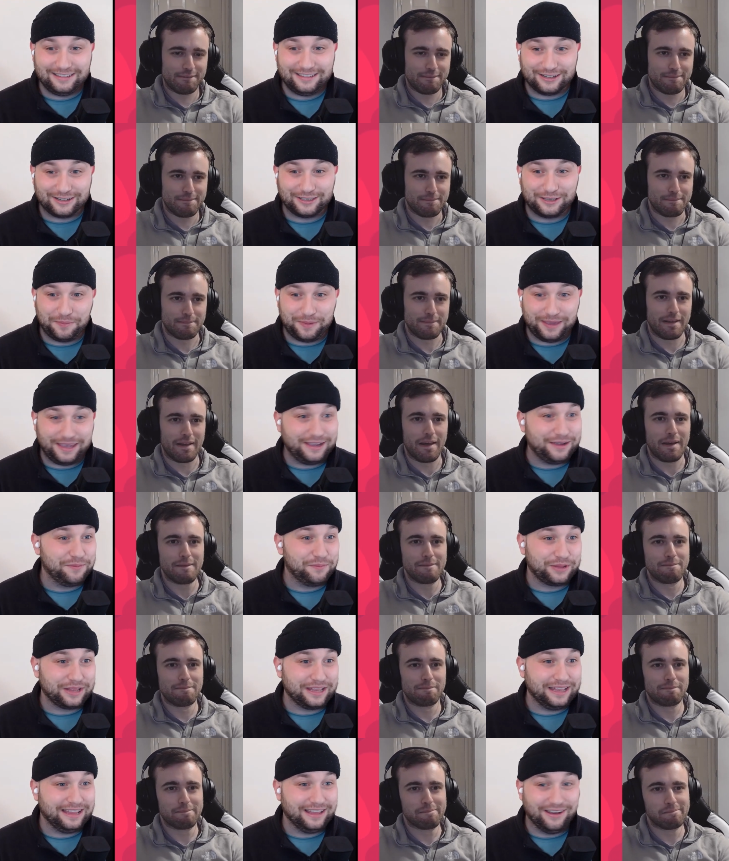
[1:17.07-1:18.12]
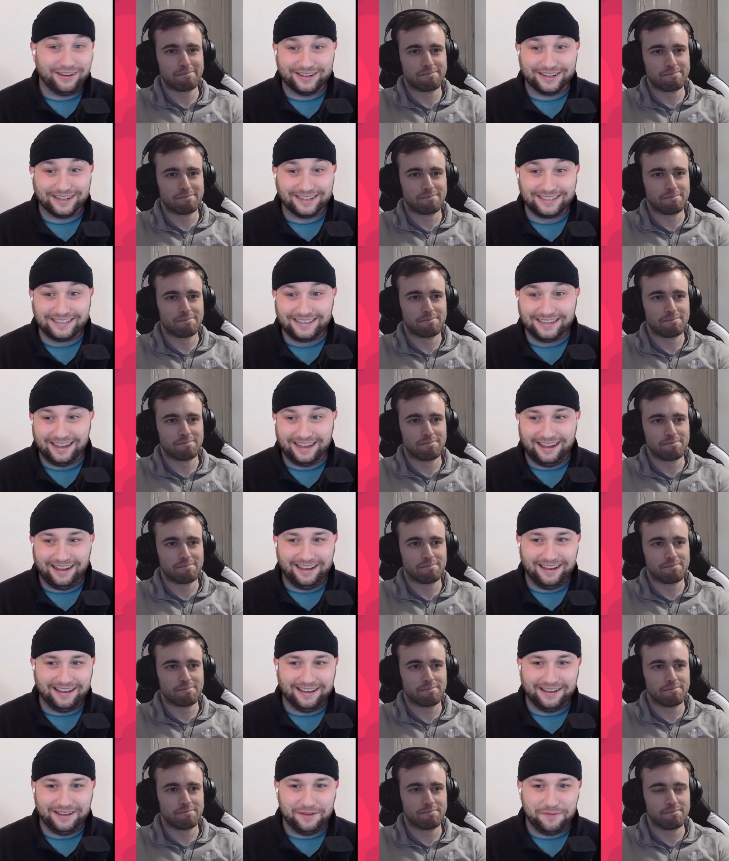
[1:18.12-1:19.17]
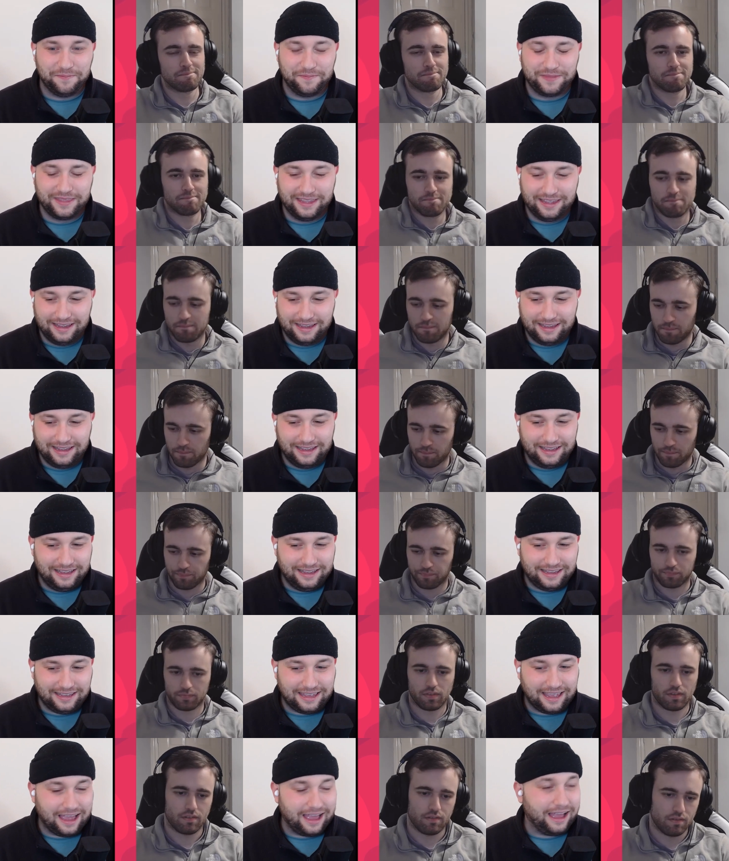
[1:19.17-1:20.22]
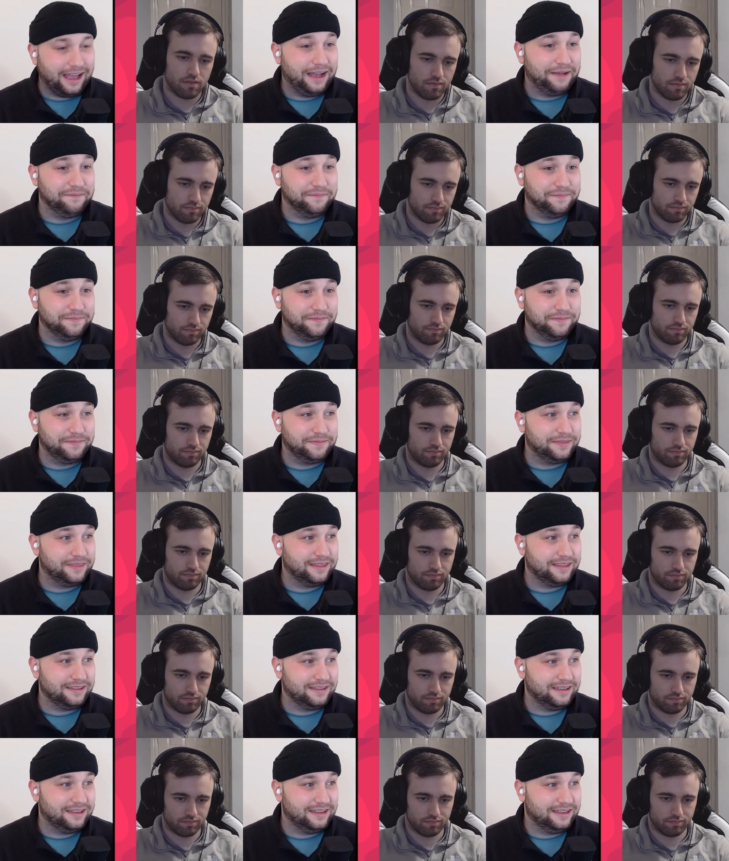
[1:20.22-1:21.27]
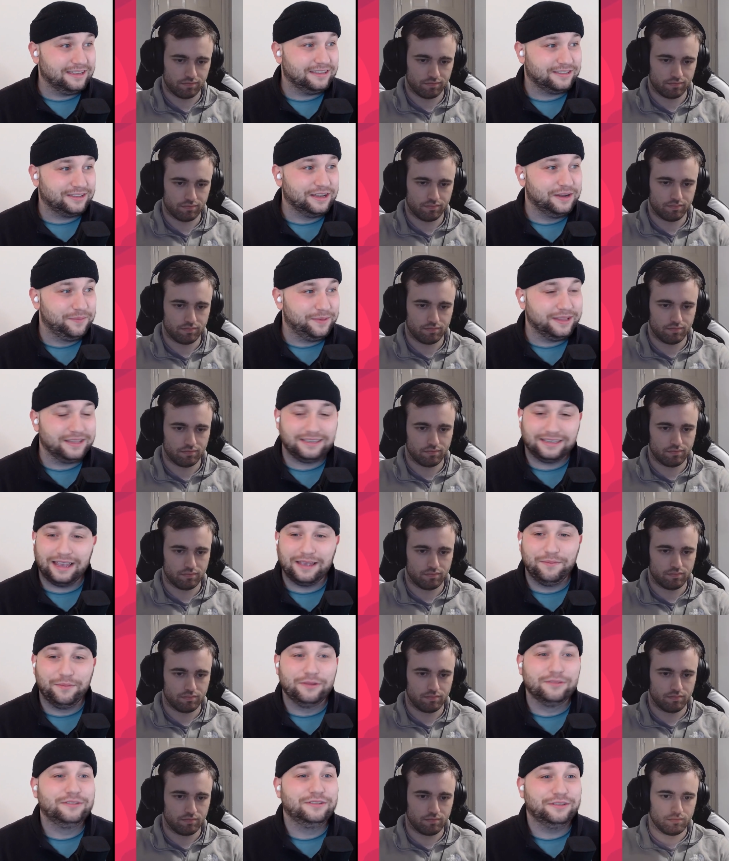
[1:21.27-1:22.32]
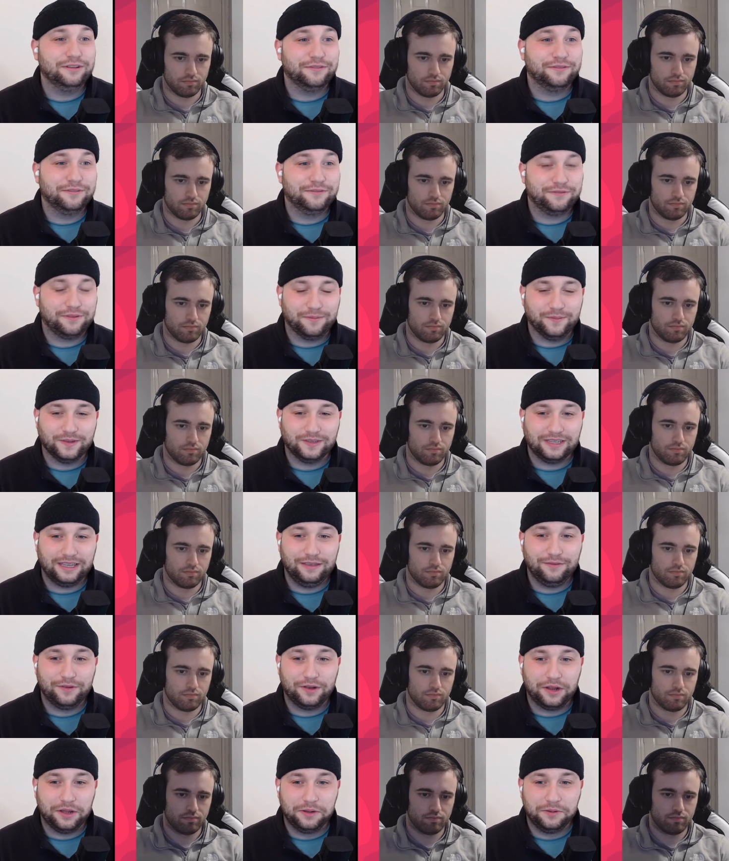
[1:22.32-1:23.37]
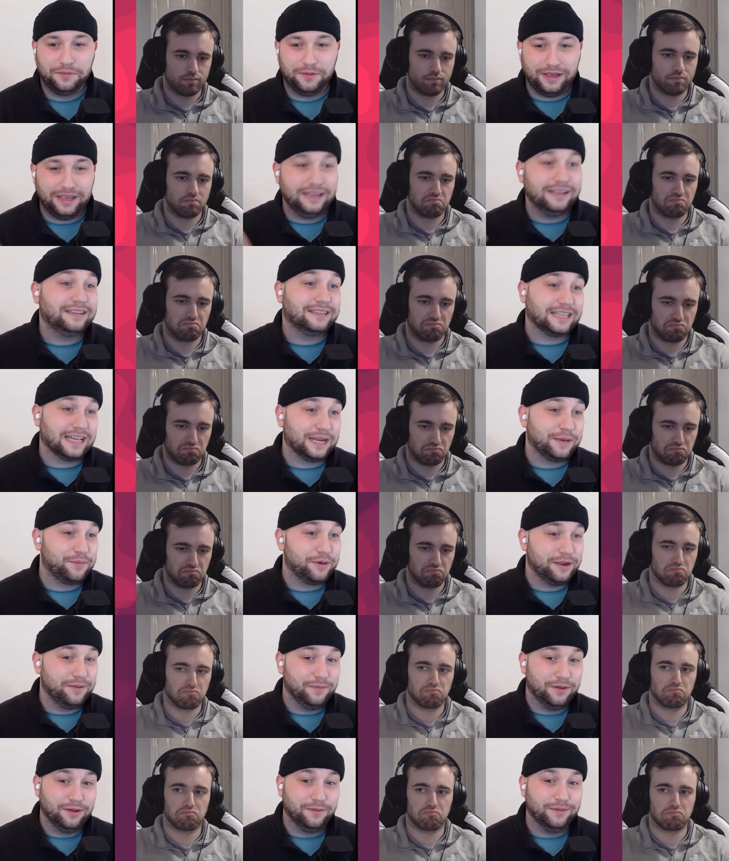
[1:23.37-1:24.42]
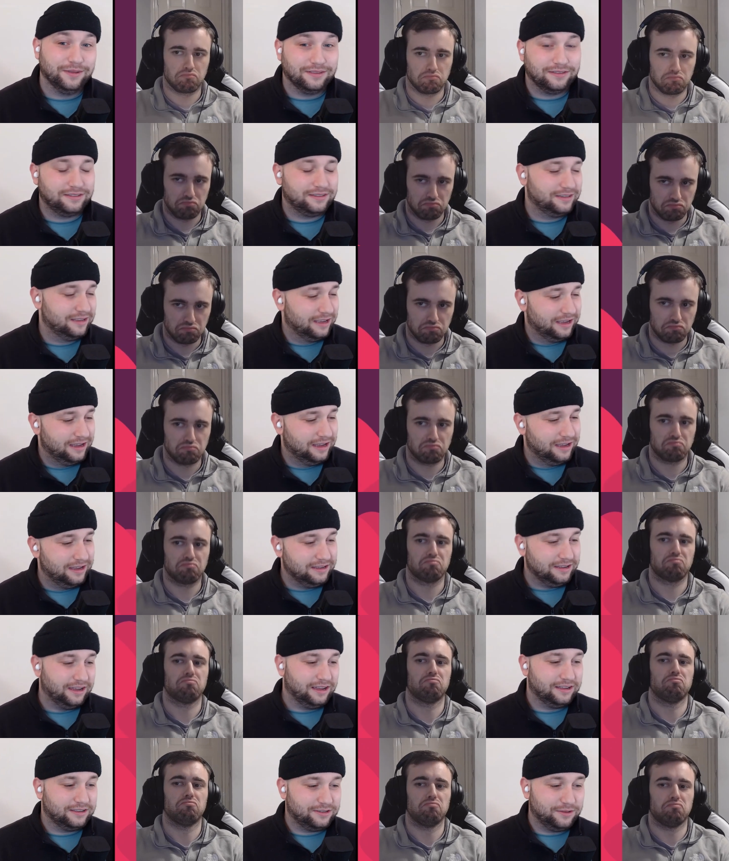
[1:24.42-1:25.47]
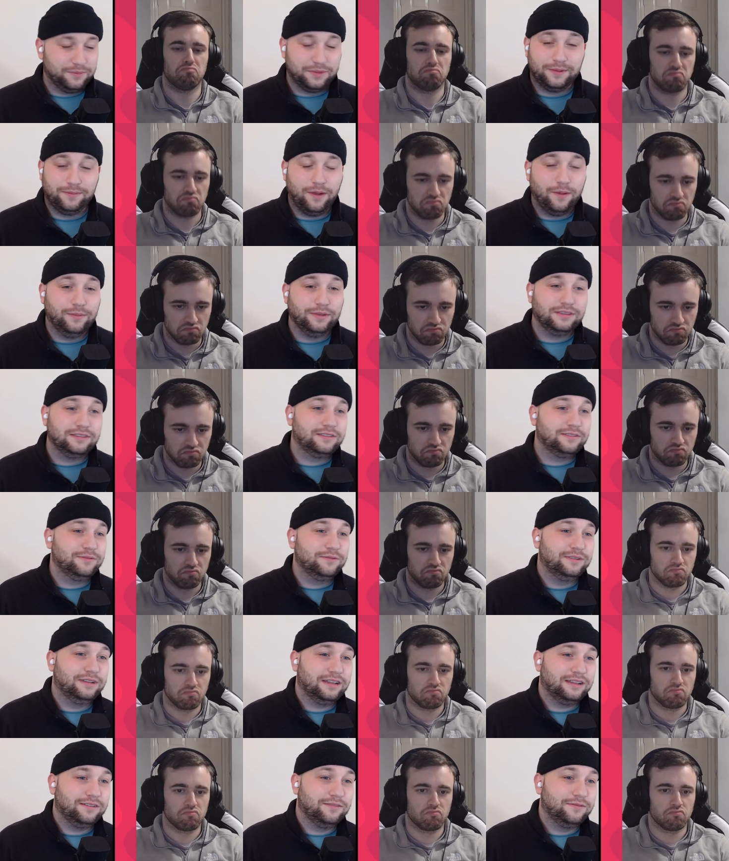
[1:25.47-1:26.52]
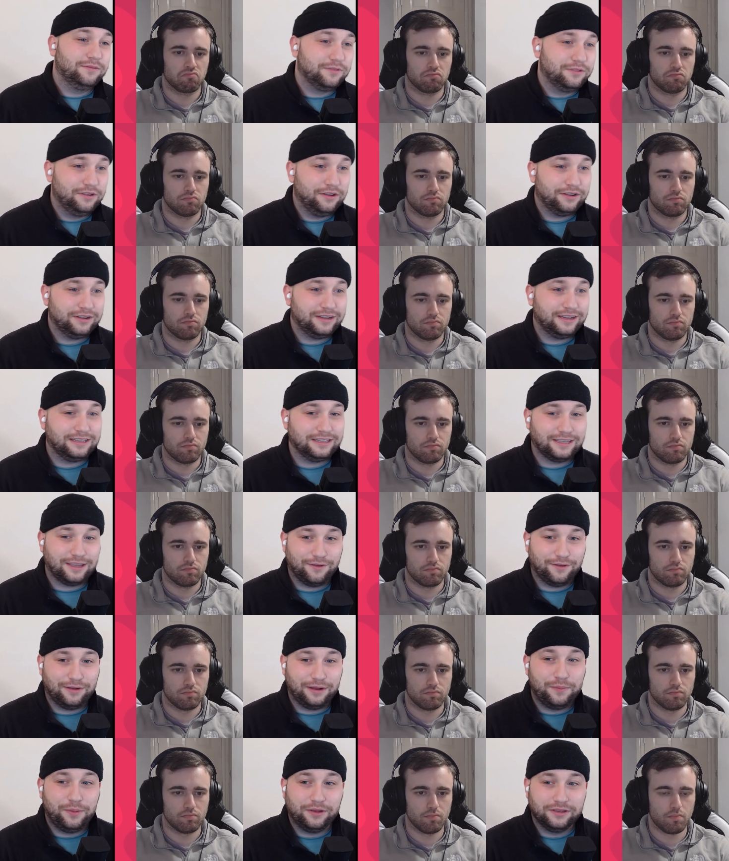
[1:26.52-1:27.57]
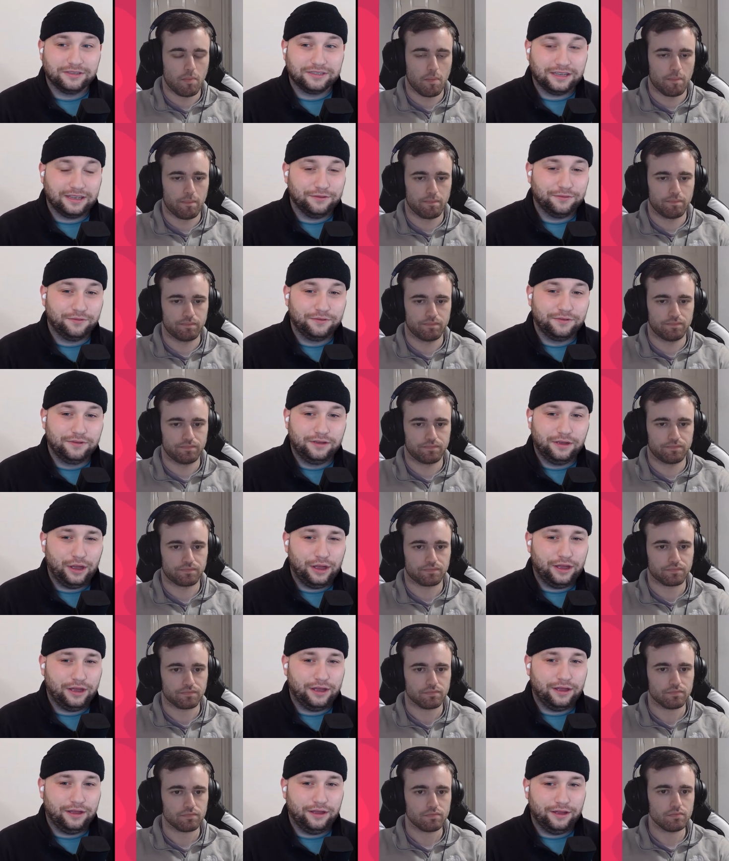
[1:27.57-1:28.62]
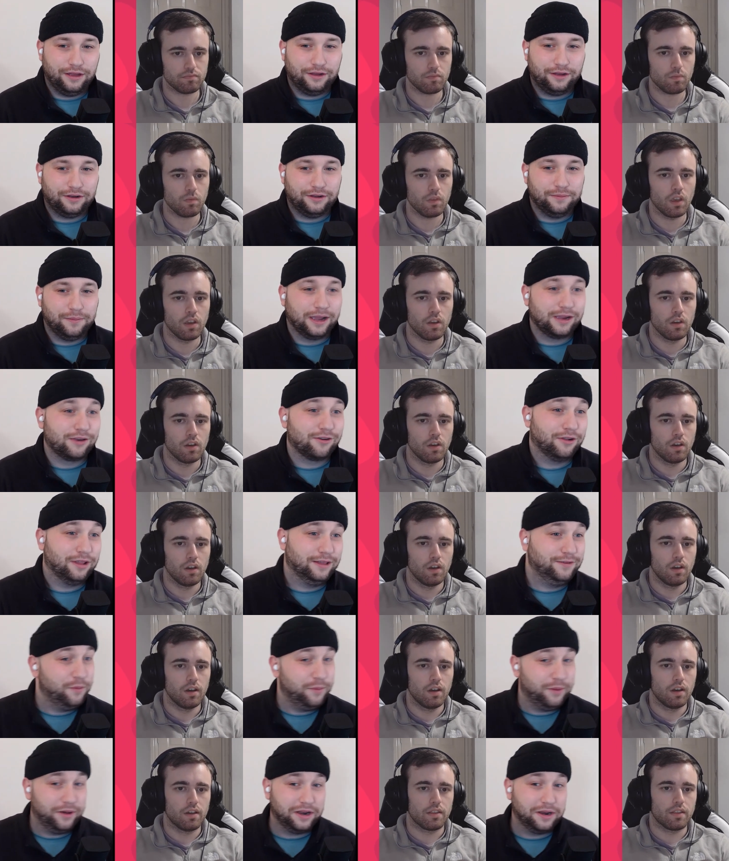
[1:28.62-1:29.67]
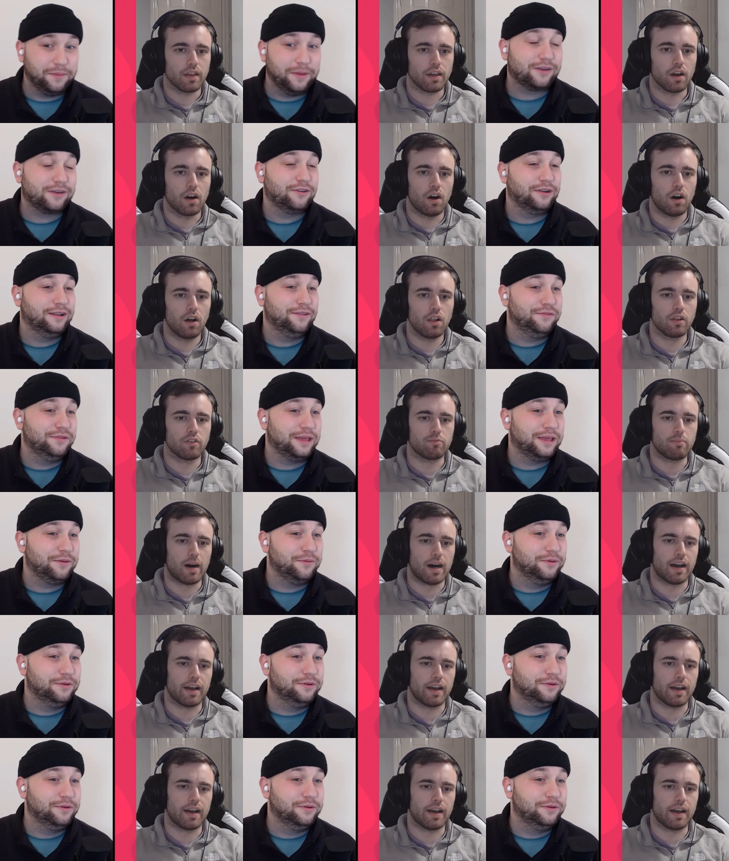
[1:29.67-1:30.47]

Speaker 1: just to be yeah. completely honest. Um, yeah, I'm it's going to be the same old stuff from us, even though we're here to celebrate moments. Uh, some of the moments n- not necessarily positive uh, on a micro level, but on a macro all level, all of